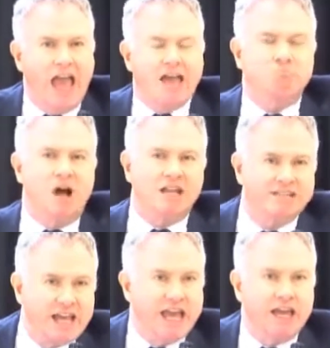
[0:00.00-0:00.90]
And
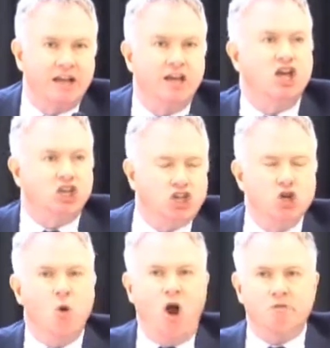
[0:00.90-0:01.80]
Montana,
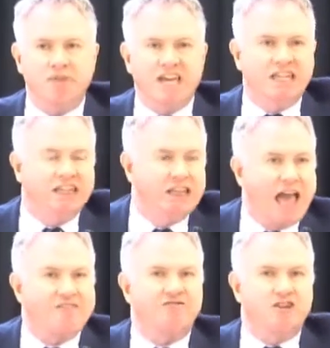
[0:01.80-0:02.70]
you are being
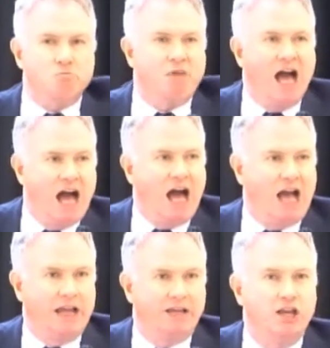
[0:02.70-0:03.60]
left
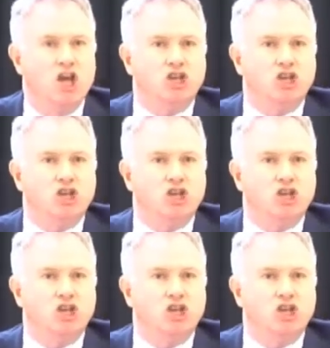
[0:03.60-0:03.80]
behind.